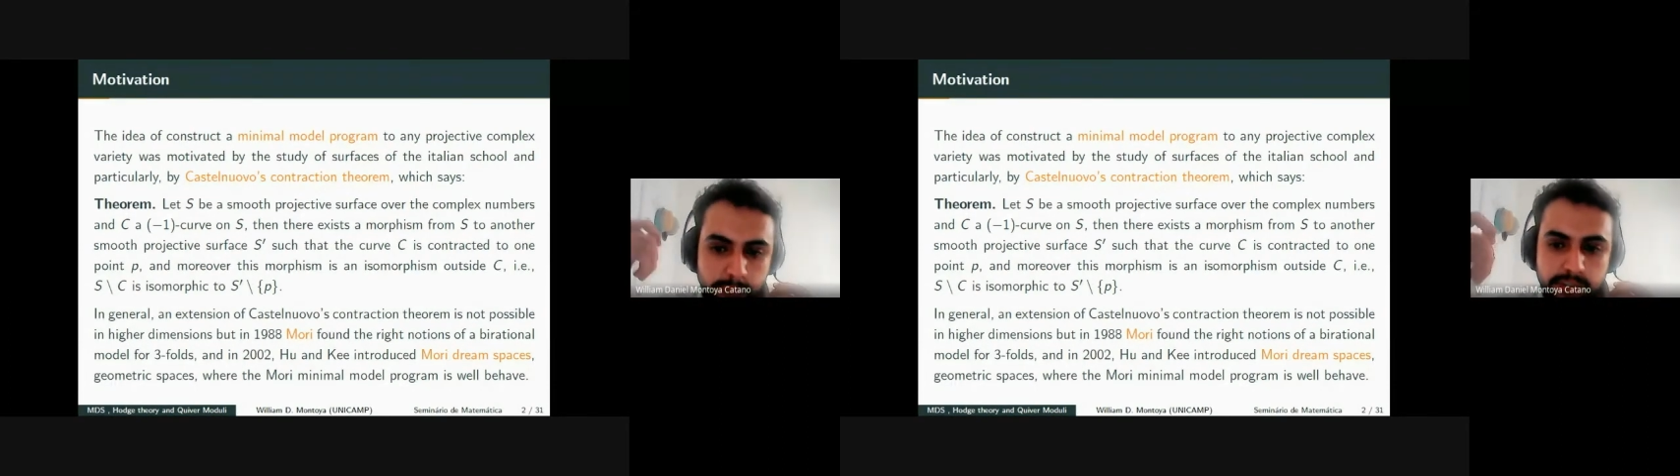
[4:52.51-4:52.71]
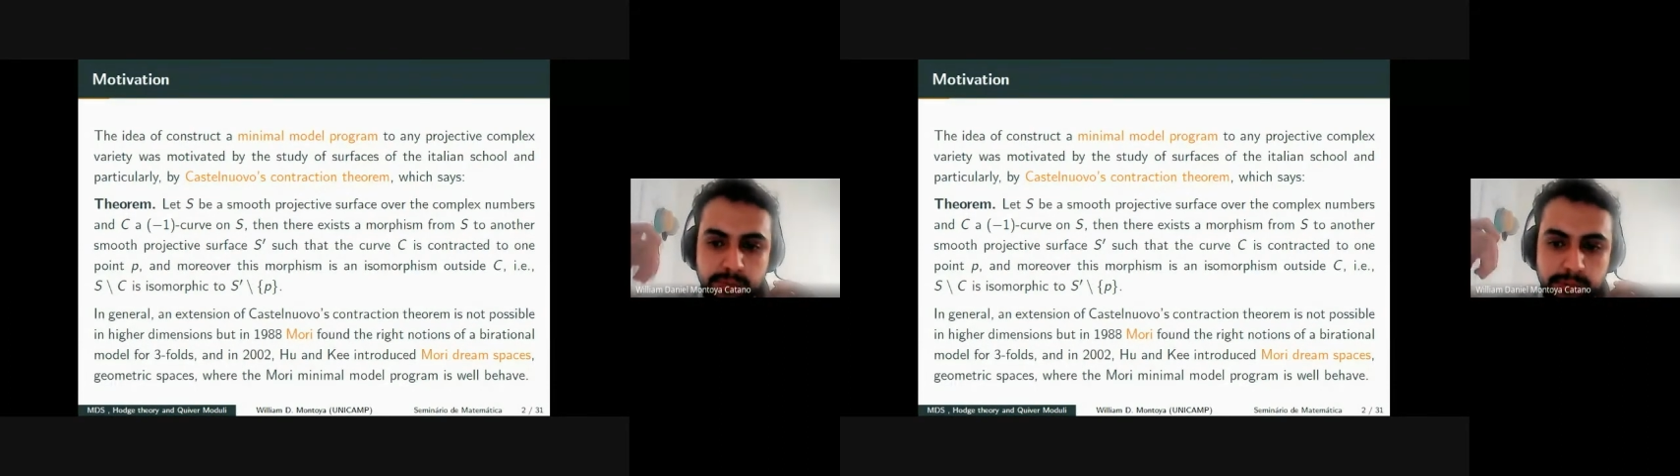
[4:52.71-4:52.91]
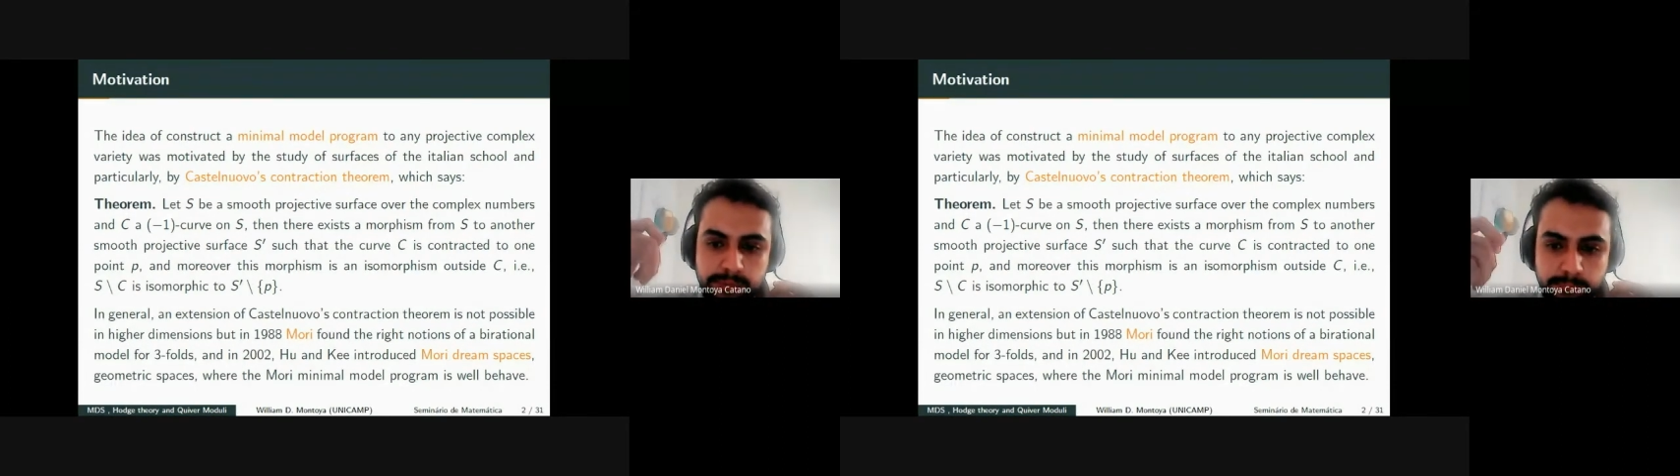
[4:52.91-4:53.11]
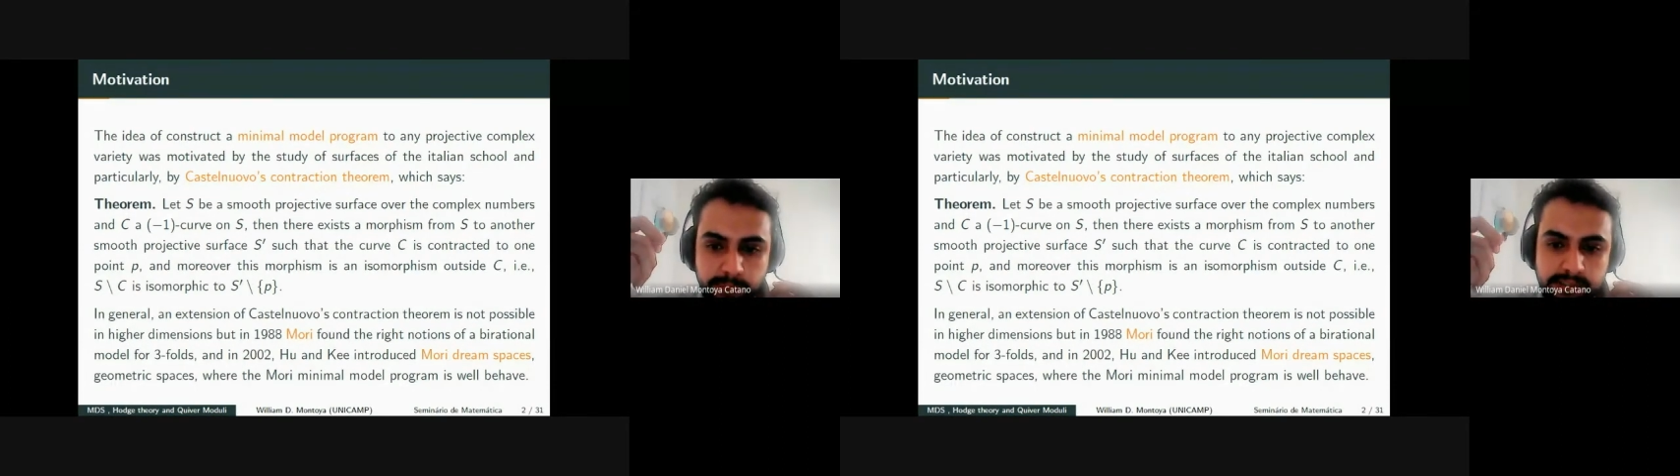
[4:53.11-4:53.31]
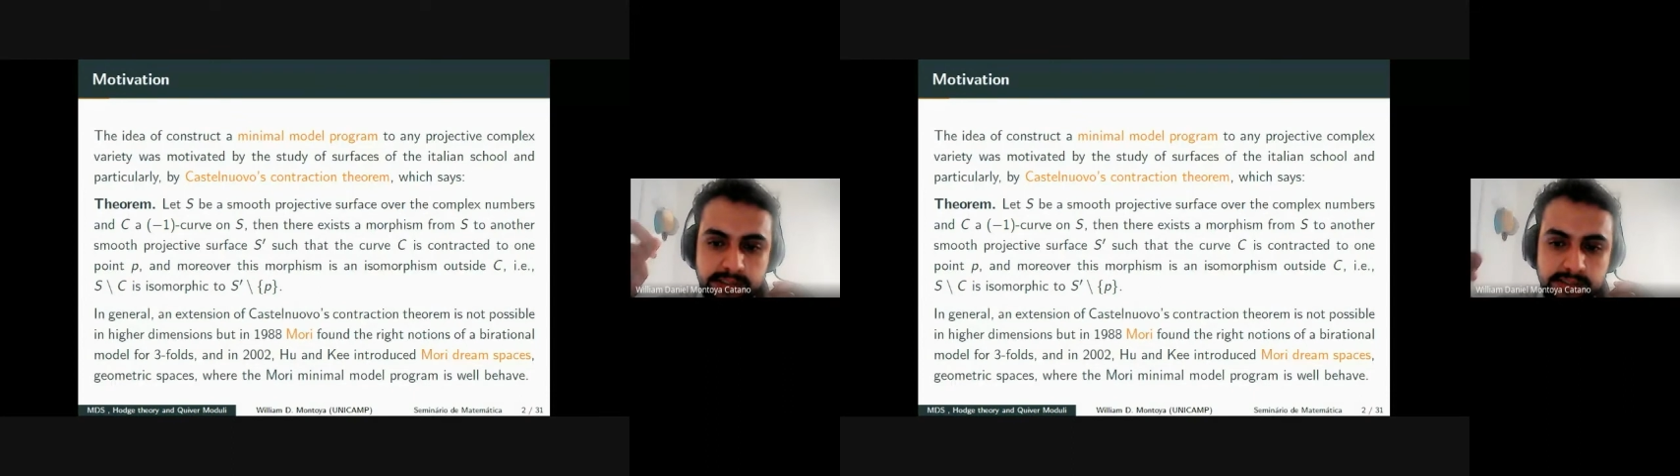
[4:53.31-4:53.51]
Mori dream
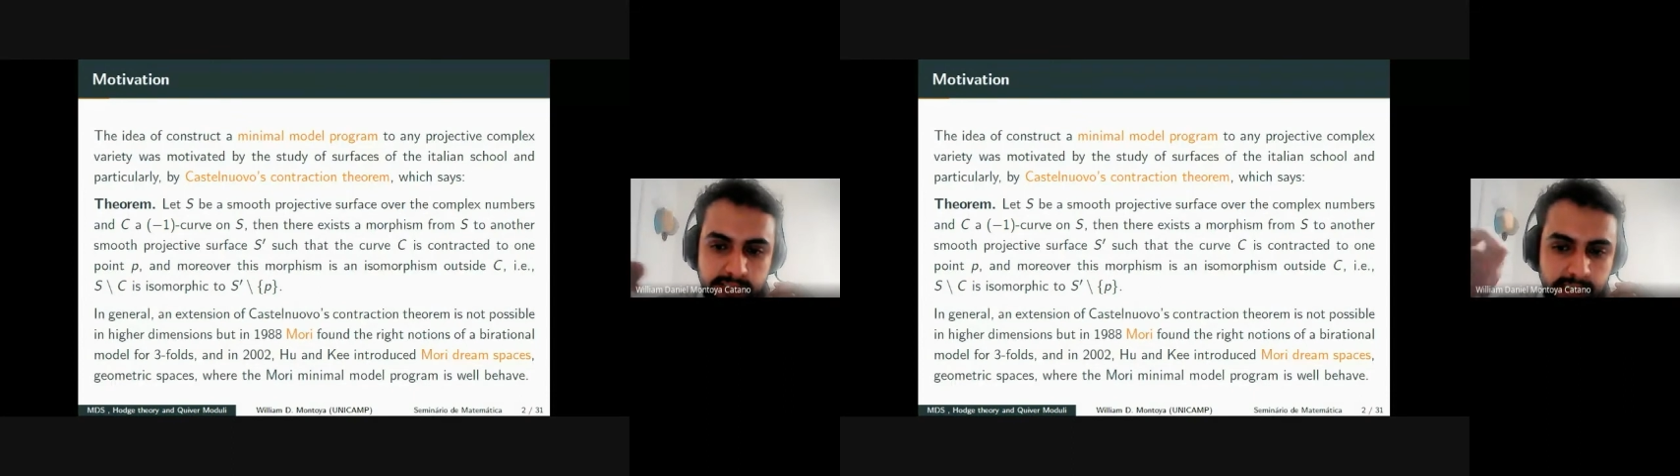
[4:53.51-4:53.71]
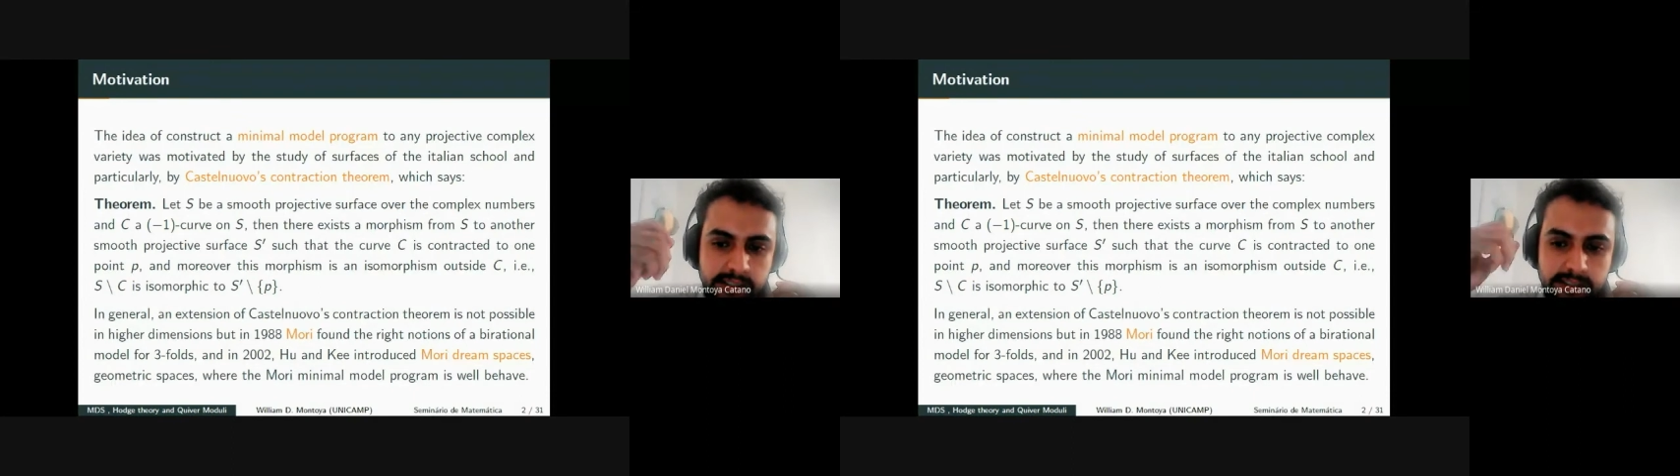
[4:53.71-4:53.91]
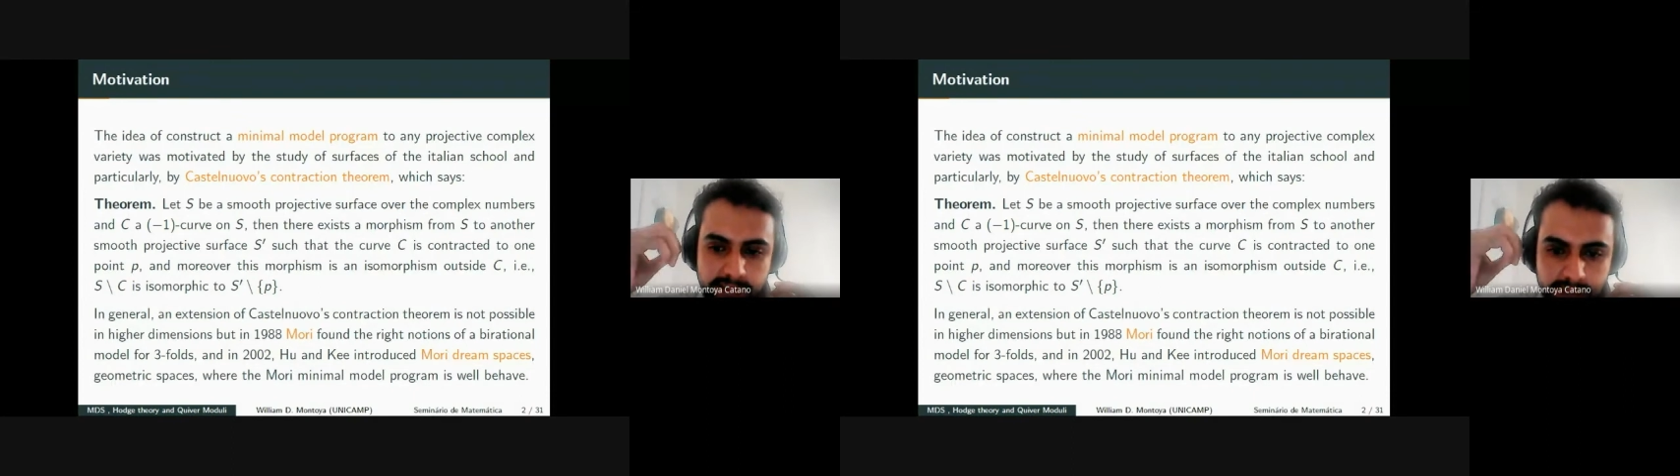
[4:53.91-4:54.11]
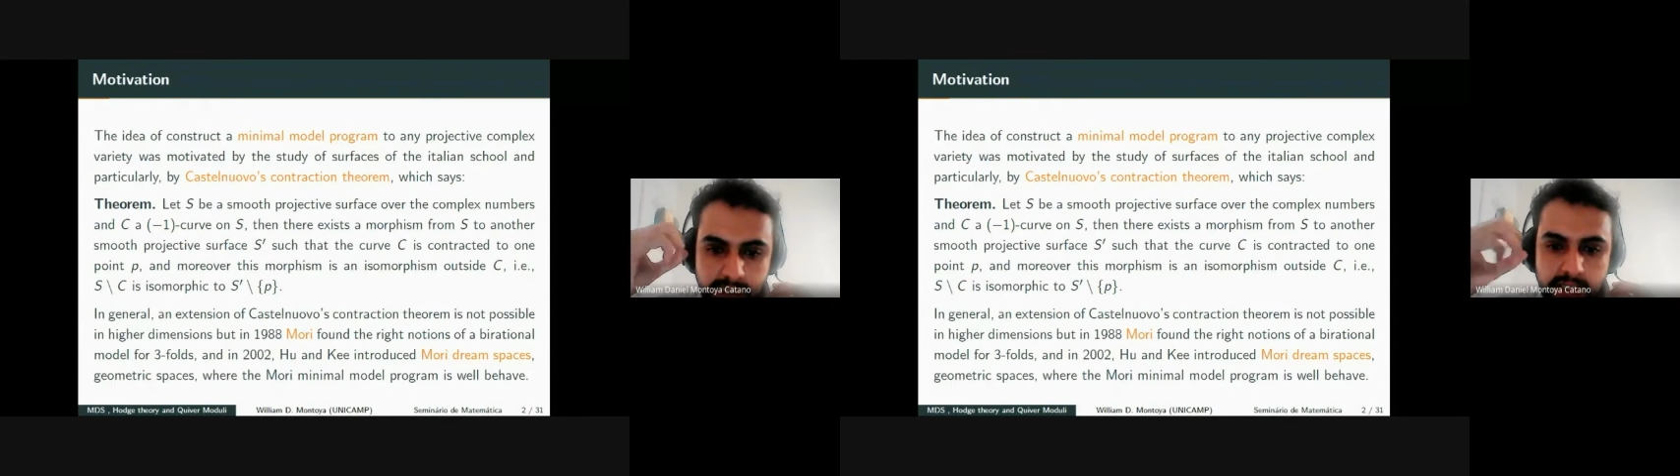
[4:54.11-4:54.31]
spaces, like